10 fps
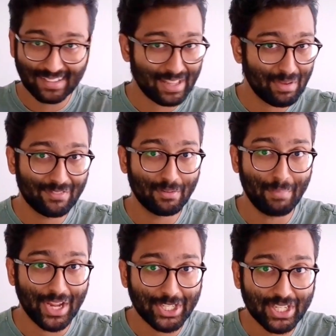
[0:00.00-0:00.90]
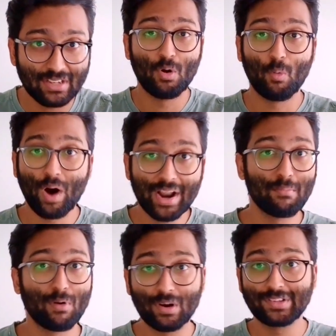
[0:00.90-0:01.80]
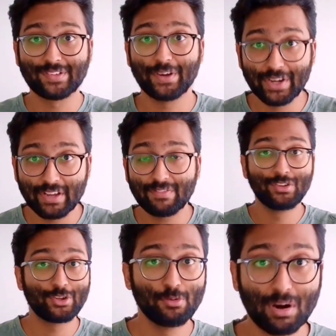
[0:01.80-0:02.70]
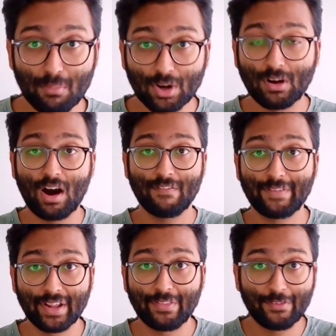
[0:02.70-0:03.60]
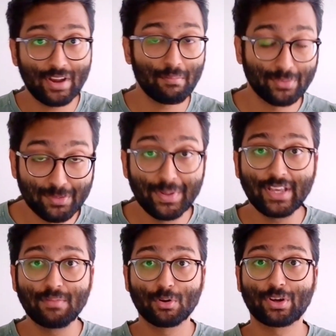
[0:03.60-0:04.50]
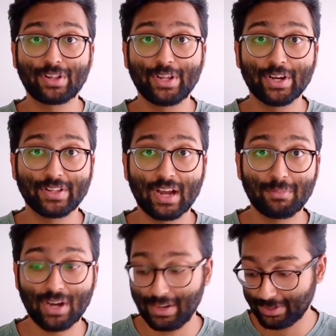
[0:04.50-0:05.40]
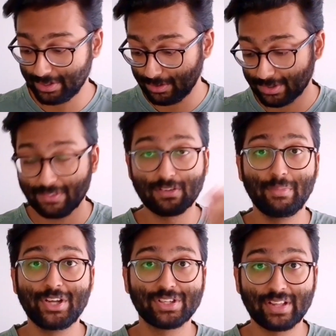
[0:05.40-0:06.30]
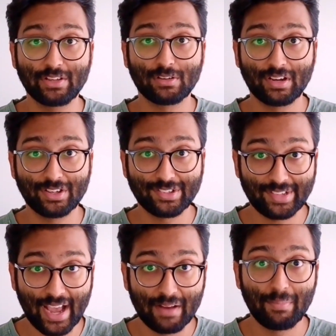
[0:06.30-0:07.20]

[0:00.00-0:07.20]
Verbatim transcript: same information. One, I'm more assertive. Two, I'm more confident. Three, I'm speaking more clearly. I'm trying to use information that you'll understand